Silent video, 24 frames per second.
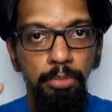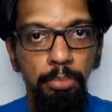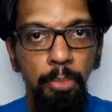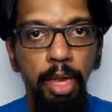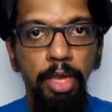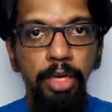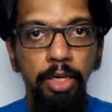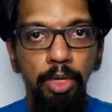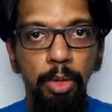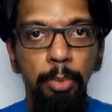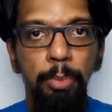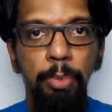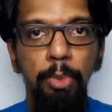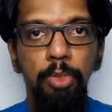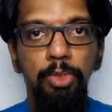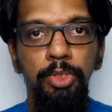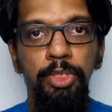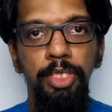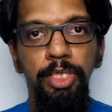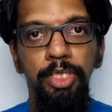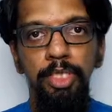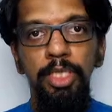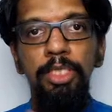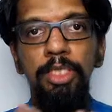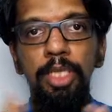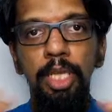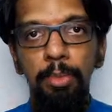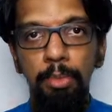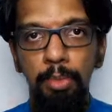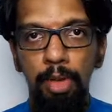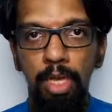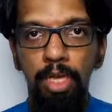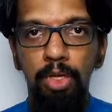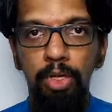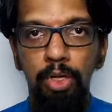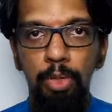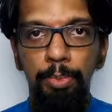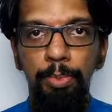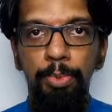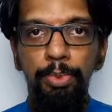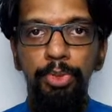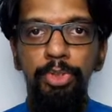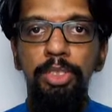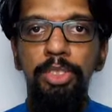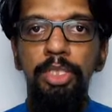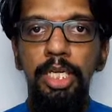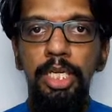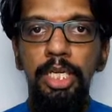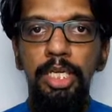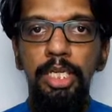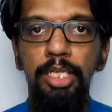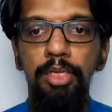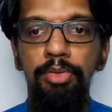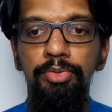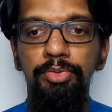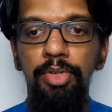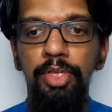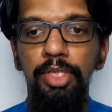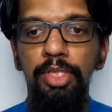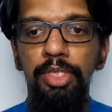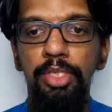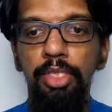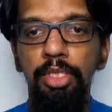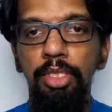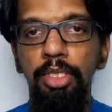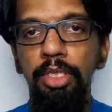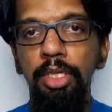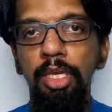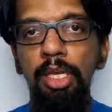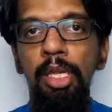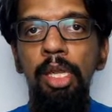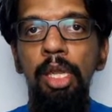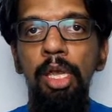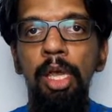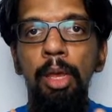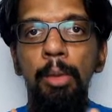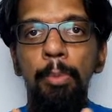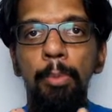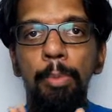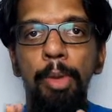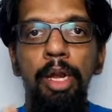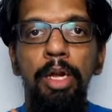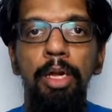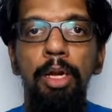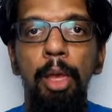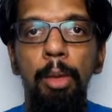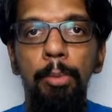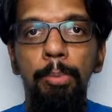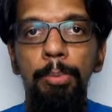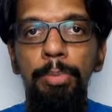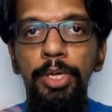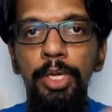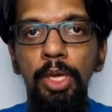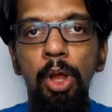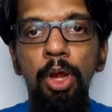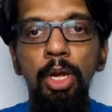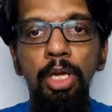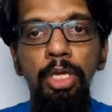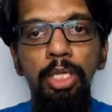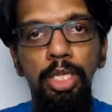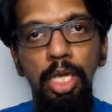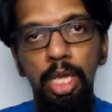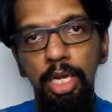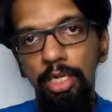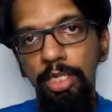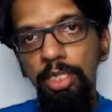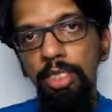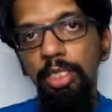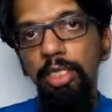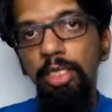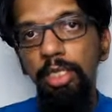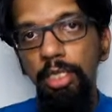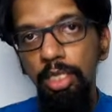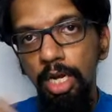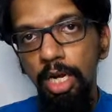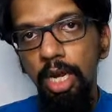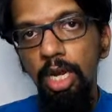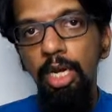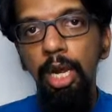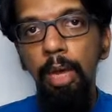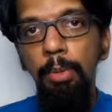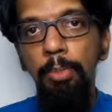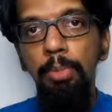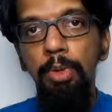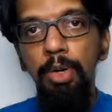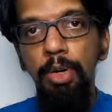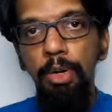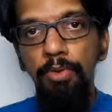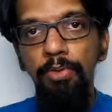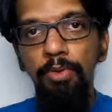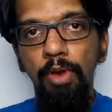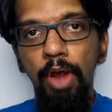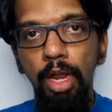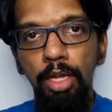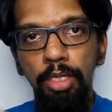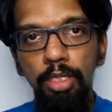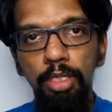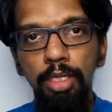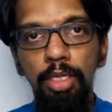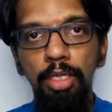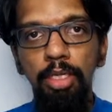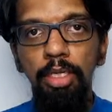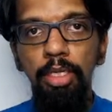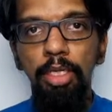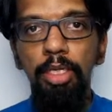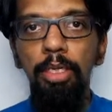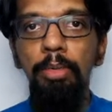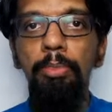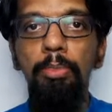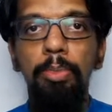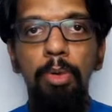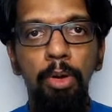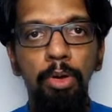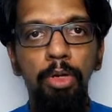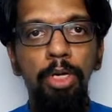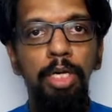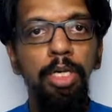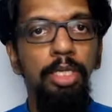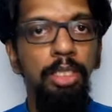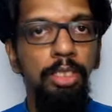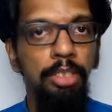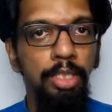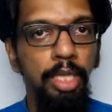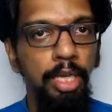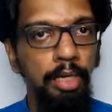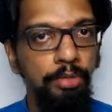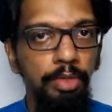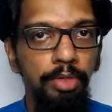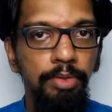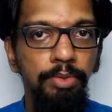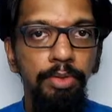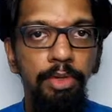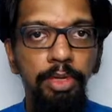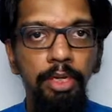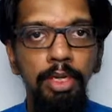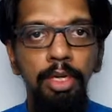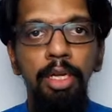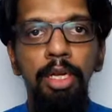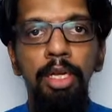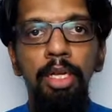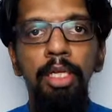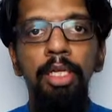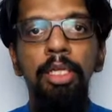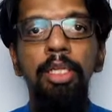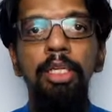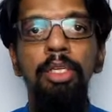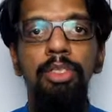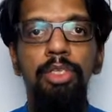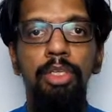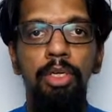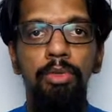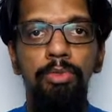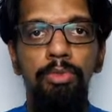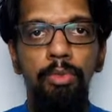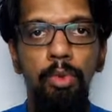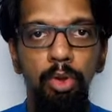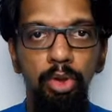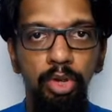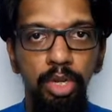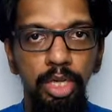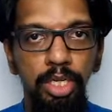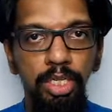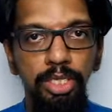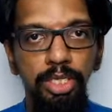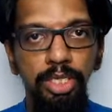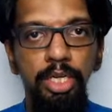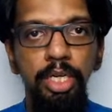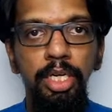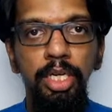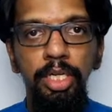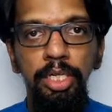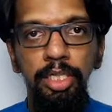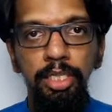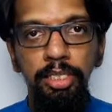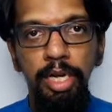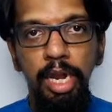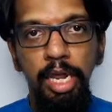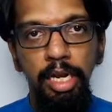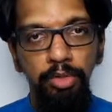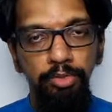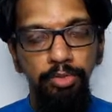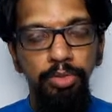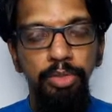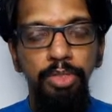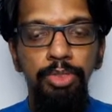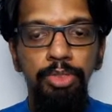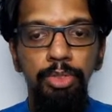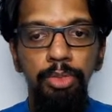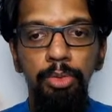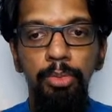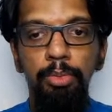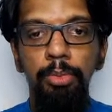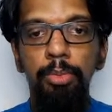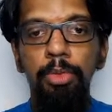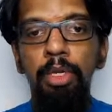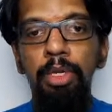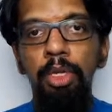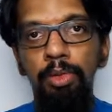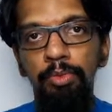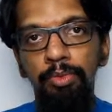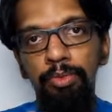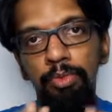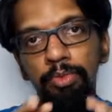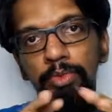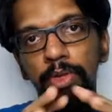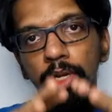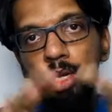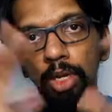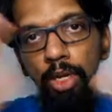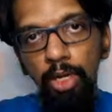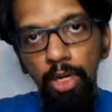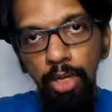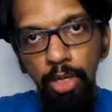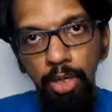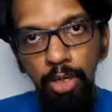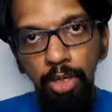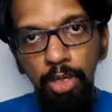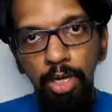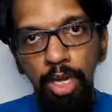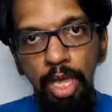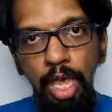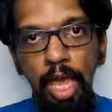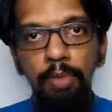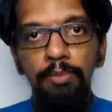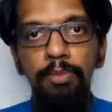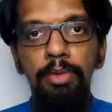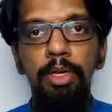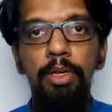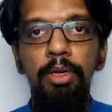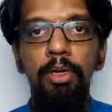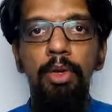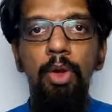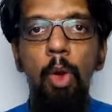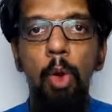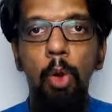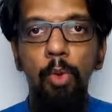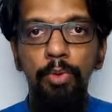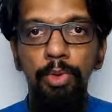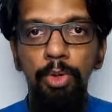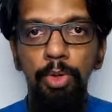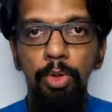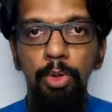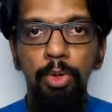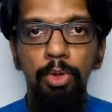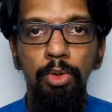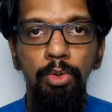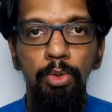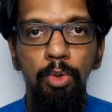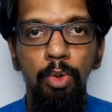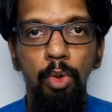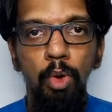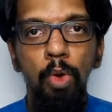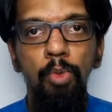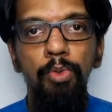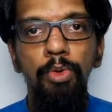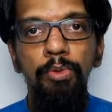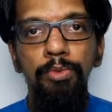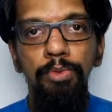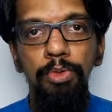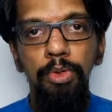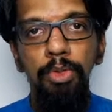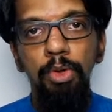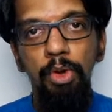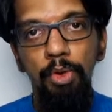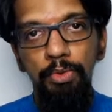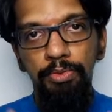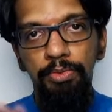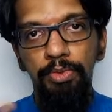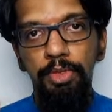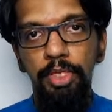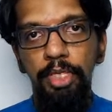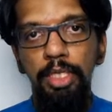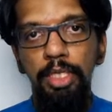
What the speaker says: microprocessors and microprocessor interfaces. But beyond that, there are a number of other components that we will sort of occasionally interact with. So we will have an overall overview of